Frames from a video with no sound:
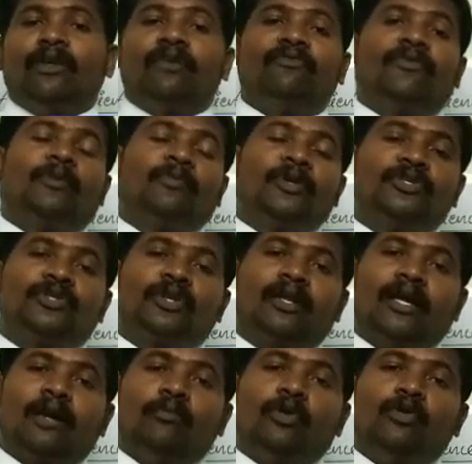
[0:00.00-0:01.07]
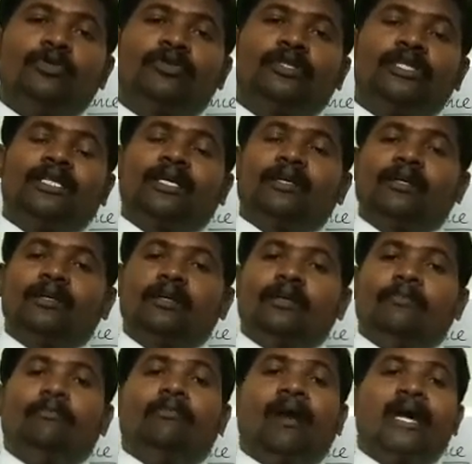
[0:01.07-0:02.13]
information about the
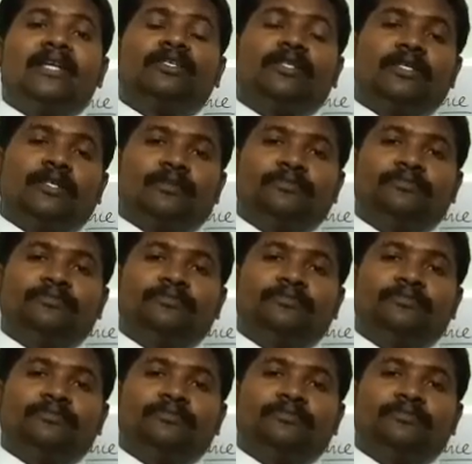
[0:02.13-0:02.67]
matter